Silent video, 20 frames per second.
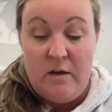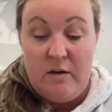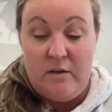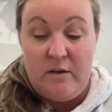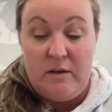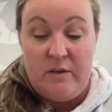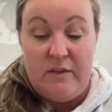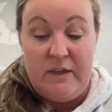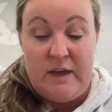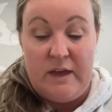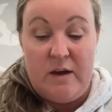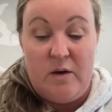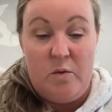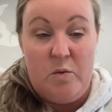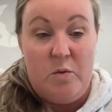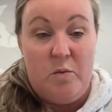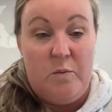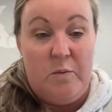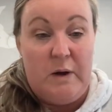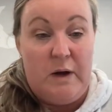Now they're
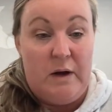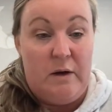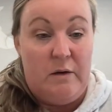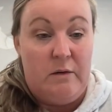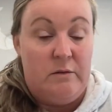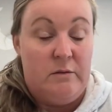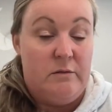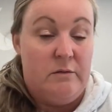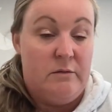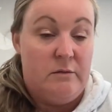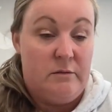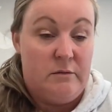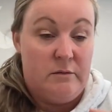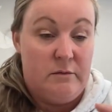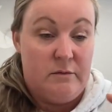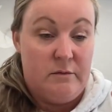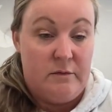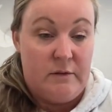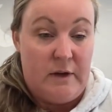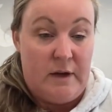all well
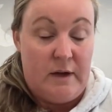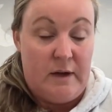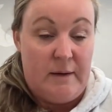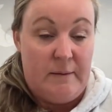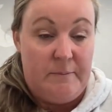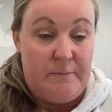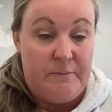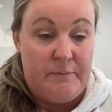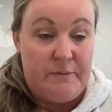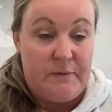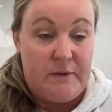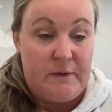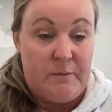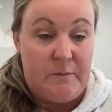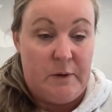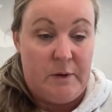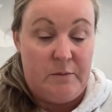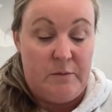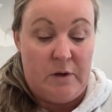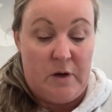
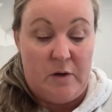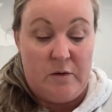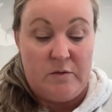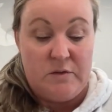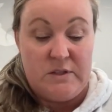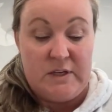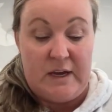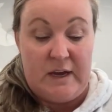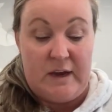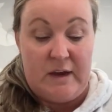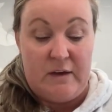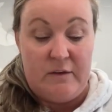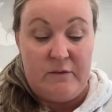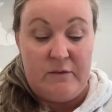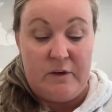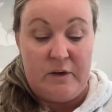known to have